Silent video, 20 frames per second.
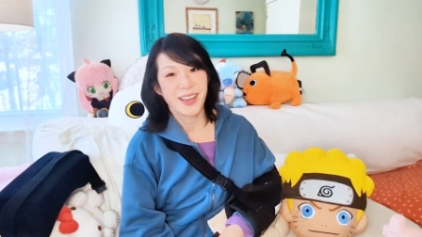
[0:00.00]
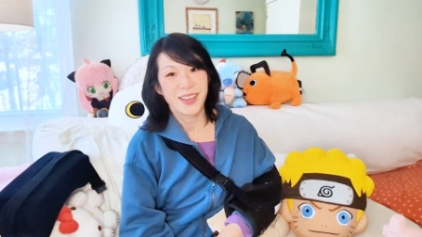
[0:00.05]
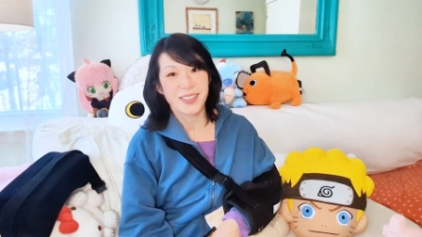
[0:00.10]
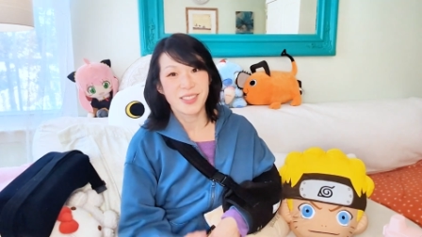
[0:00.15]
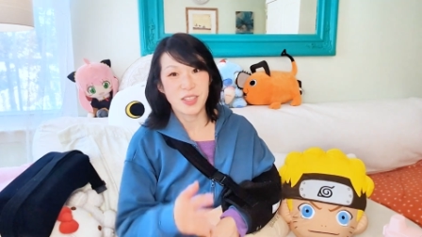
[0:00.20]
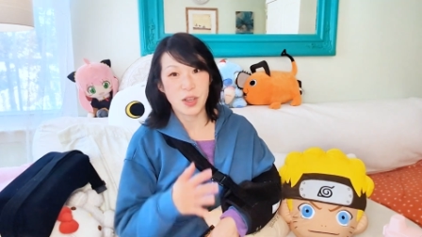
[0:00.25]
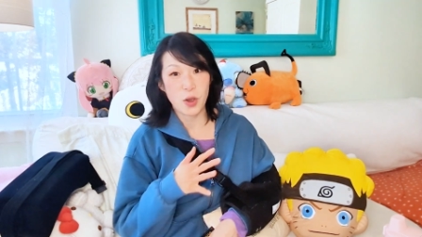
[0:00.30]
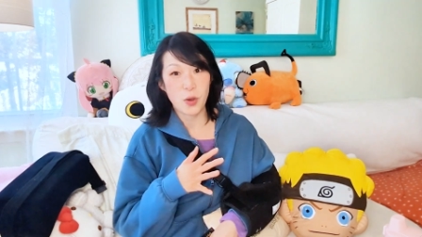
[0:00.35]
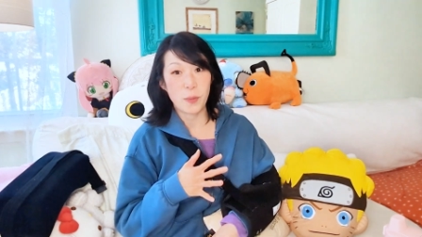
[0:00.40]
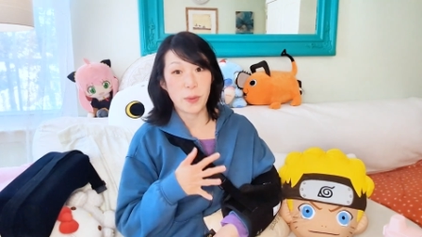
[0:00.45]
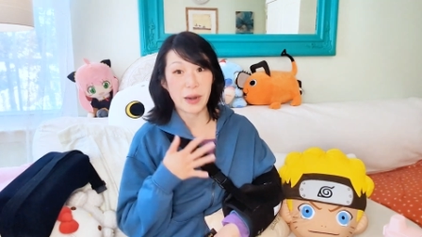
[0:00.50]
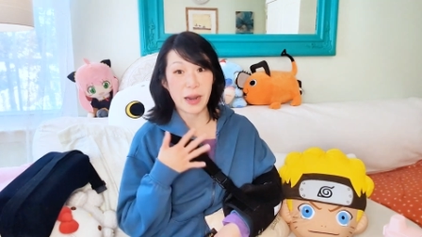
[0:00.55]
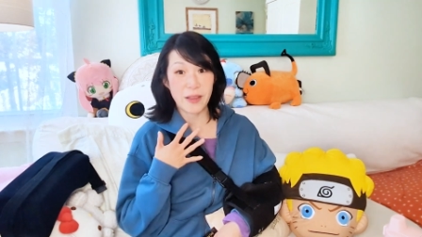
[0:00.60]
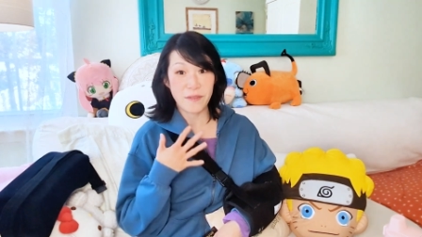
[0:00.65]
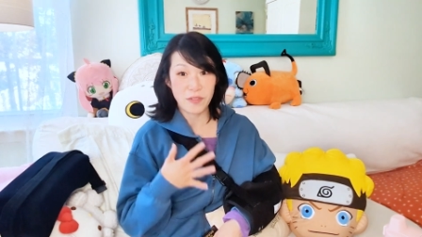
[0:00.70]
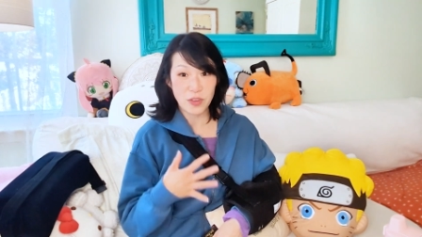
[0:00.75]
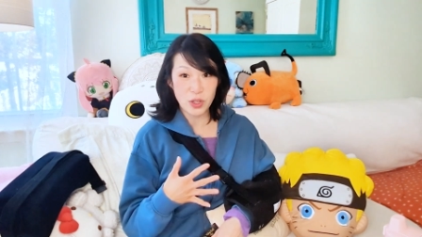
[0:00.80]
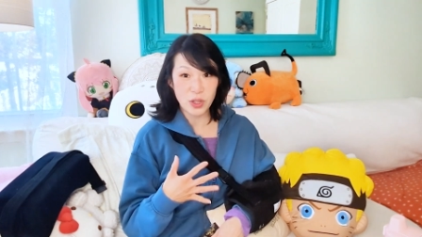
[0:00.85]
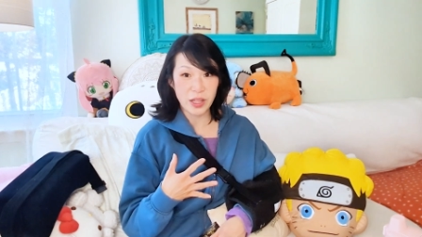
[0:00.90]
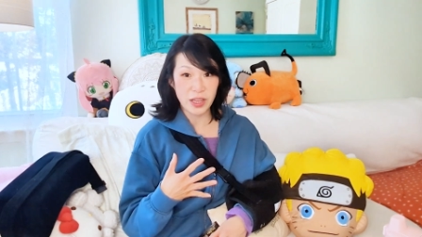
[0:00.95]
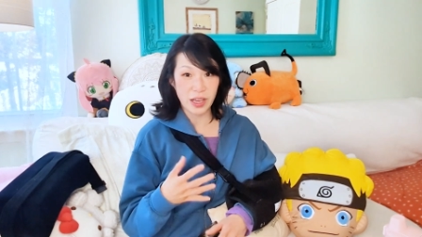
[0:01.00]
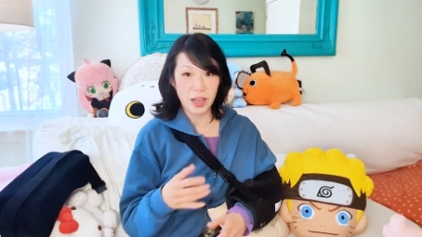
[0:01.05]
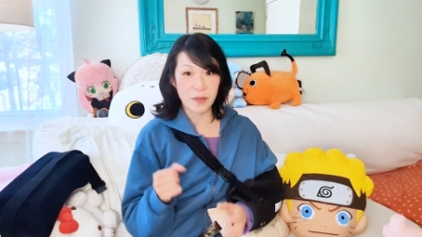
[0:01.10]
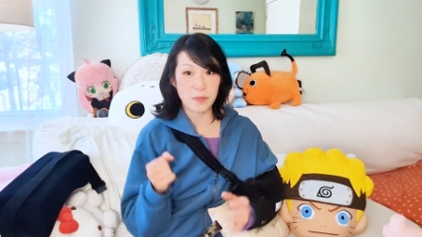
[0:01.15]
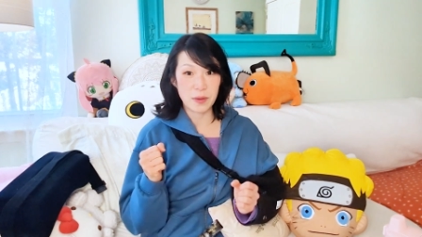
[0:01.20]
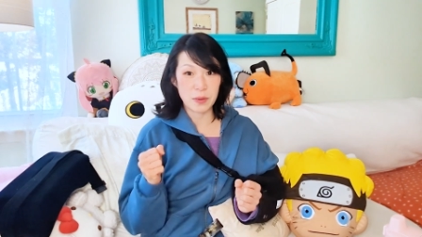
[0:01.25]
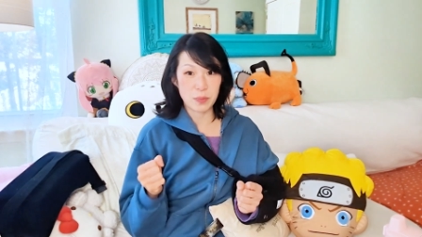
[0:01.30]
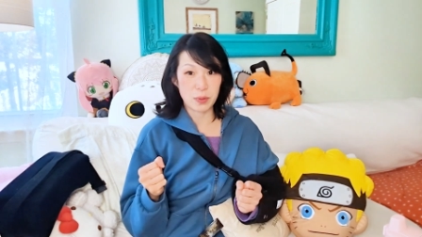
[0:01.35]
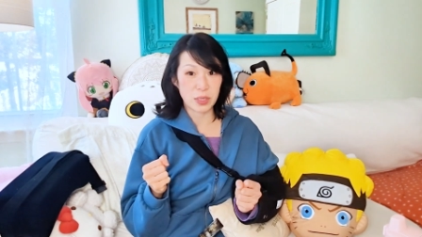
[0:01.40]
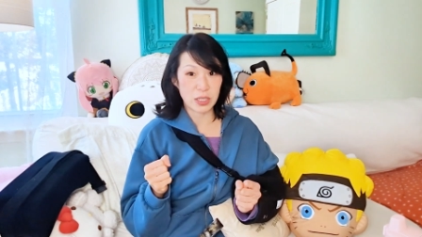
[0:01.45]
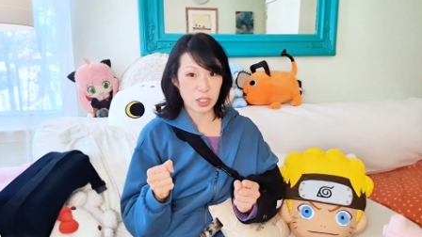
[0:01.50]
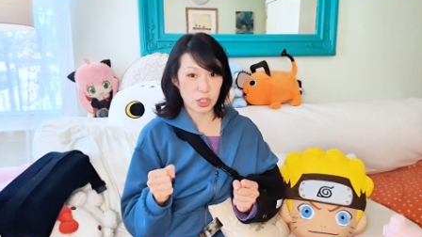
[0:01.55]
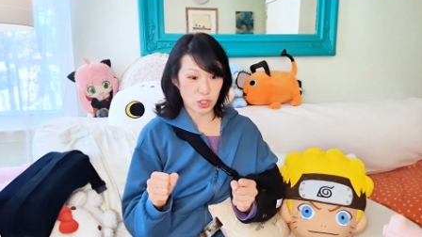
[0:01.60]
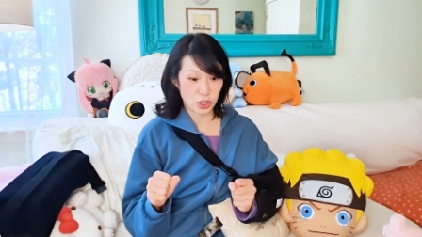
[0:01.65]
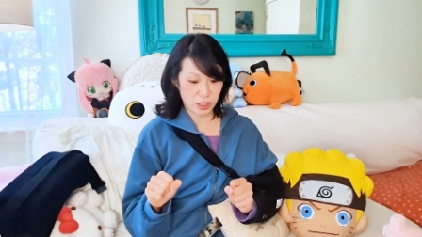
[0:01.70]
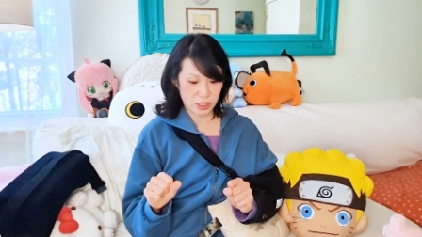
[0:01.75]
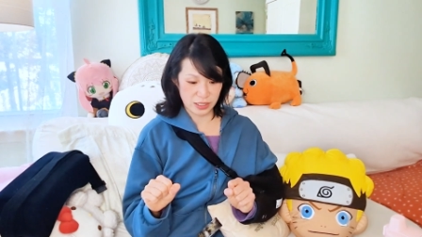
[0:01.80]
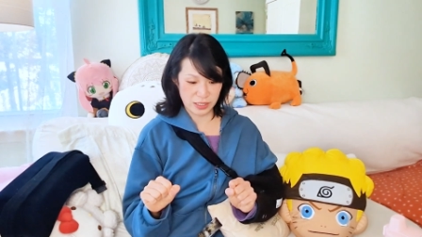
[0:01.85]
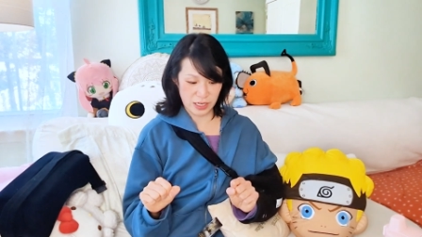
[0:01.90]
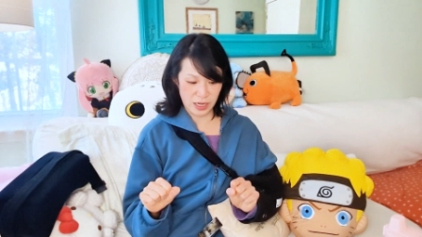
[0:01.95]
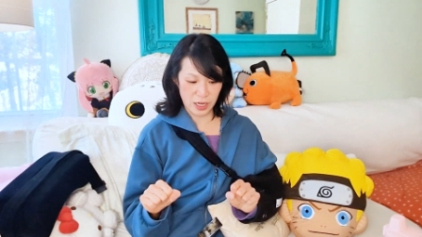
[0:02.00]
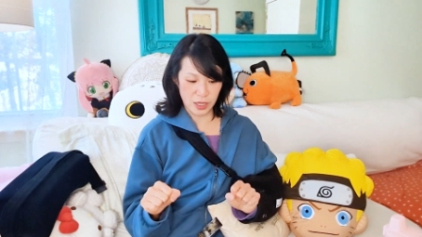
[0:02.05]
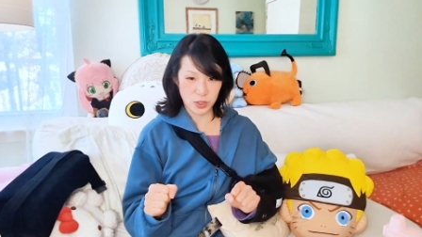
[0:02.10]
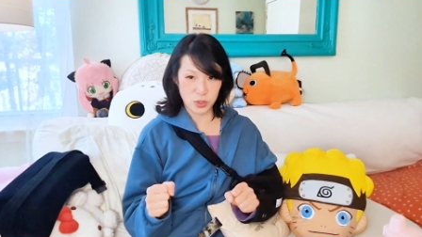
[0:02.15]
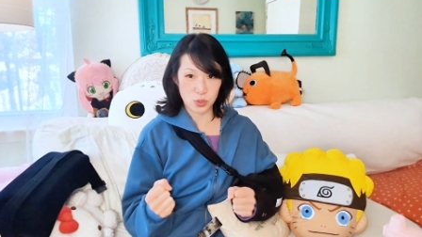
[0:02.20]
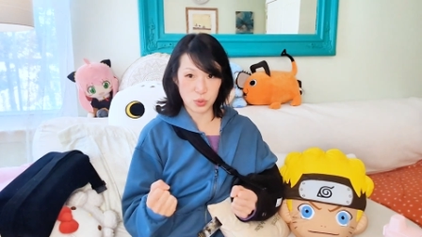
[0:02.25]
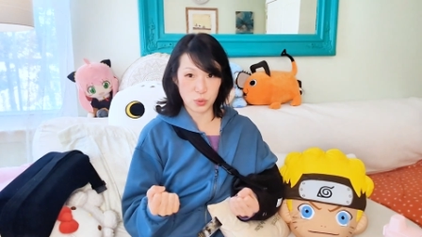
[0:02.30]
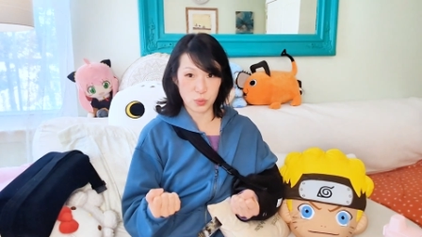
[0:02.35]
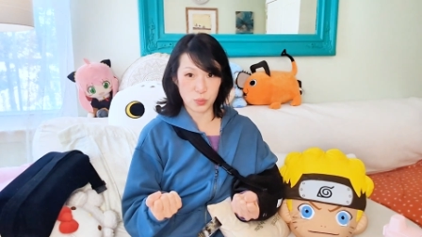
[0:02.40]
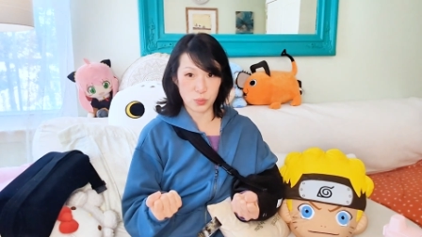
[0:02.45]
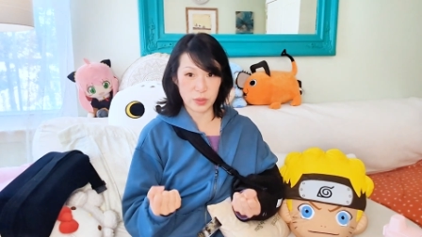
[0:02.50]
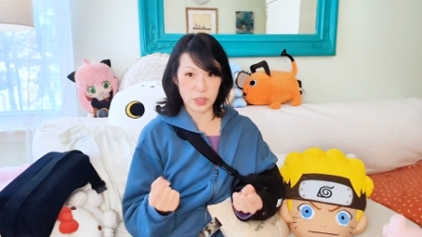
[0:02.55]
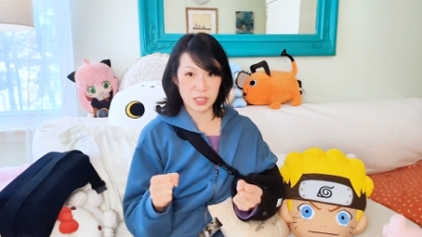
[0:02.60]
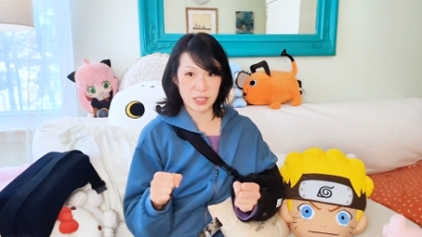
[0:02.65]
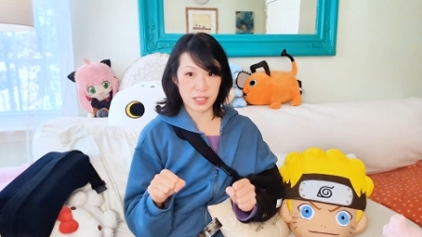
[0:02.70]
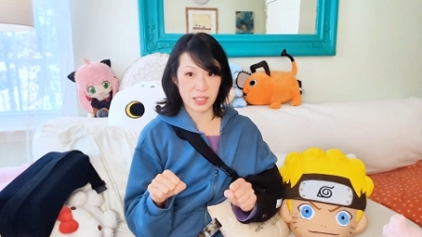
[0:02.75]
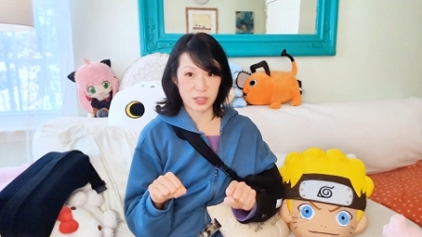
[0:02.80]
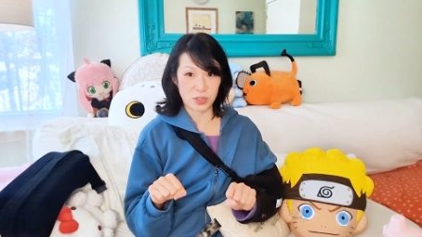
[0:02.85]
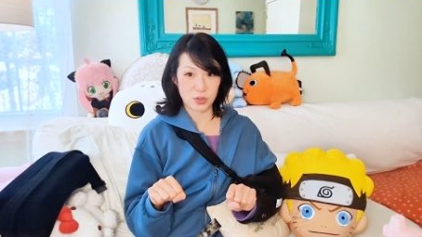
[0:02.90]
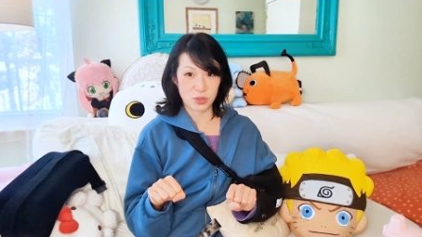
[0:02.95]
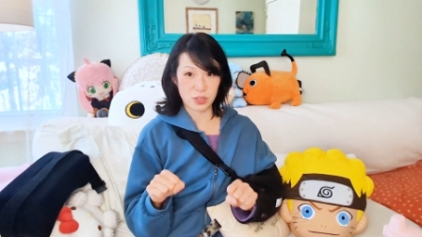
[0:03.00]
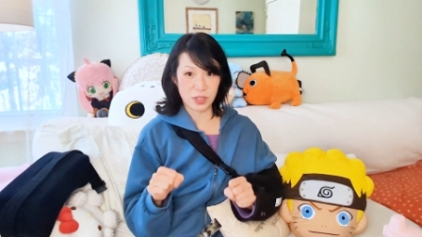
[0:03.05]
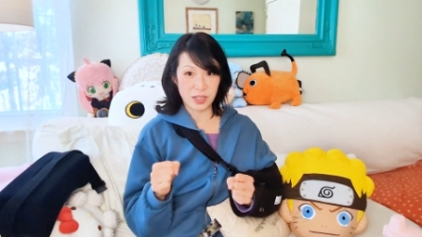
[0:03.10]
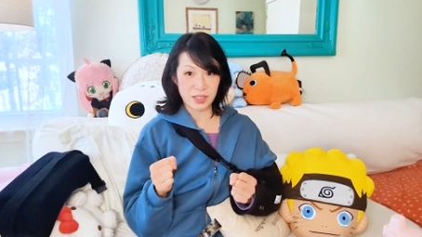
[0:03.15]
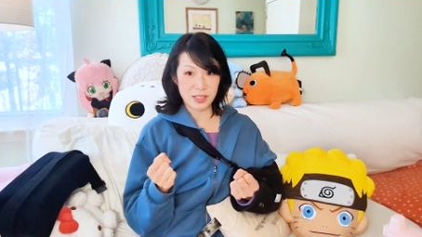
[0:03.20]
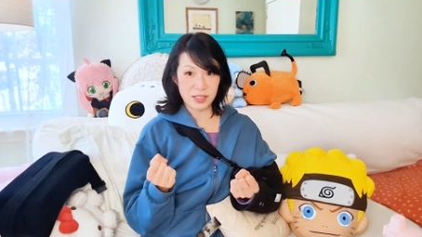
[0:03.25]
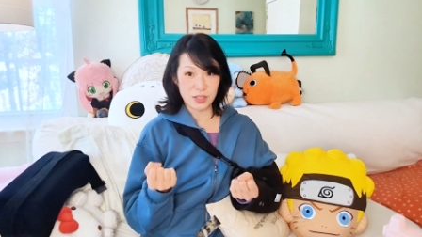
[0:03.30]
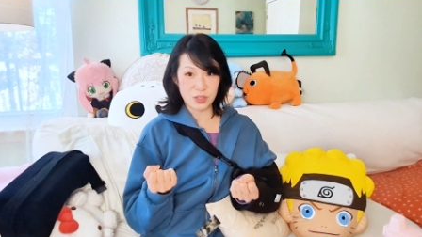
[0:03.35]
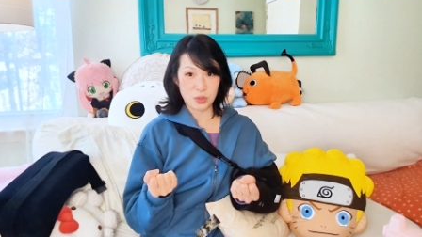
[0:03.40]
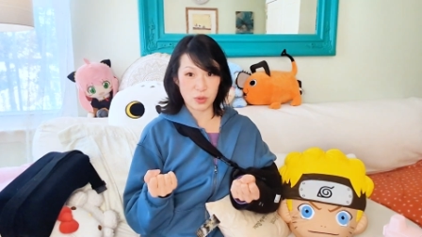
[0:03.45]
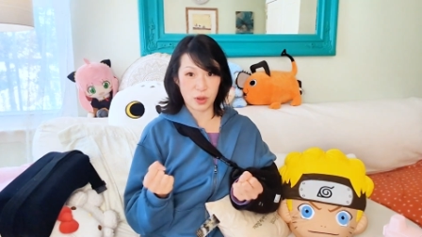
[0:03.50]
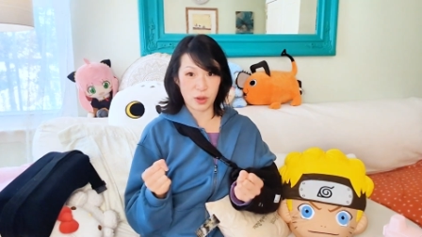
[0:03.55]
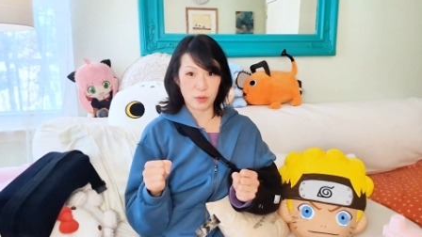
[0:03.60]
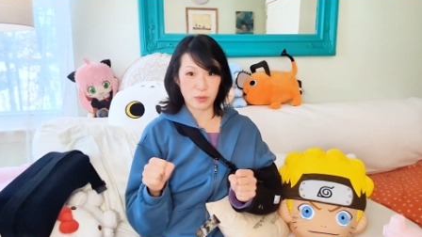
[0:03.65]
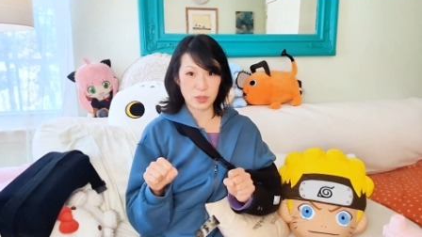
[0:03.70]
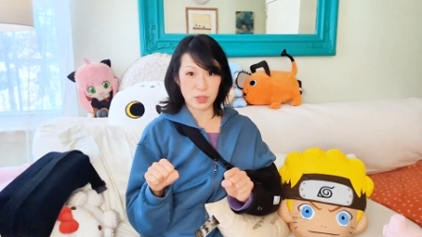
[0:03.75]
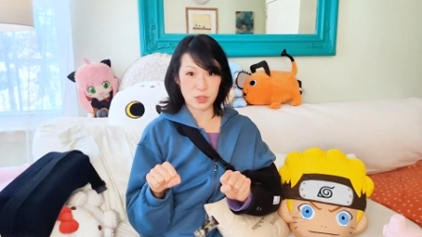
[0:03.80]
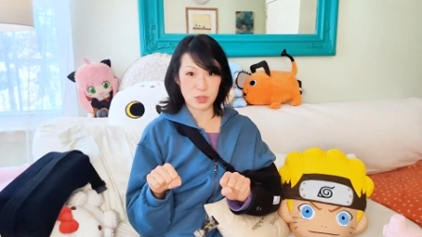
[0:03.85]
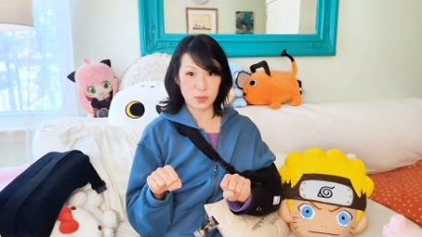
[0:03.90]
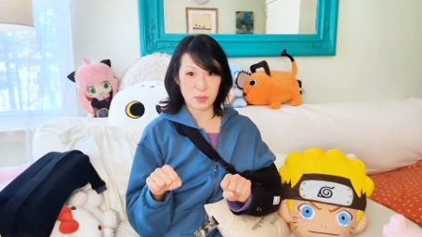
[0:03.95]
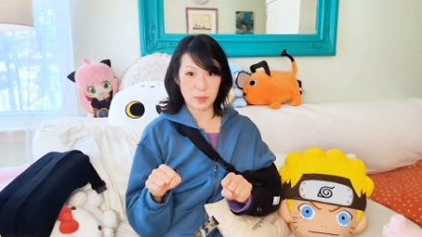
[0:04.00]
So, but I feel like I've been pretty good because I do wrist exercises. So I always do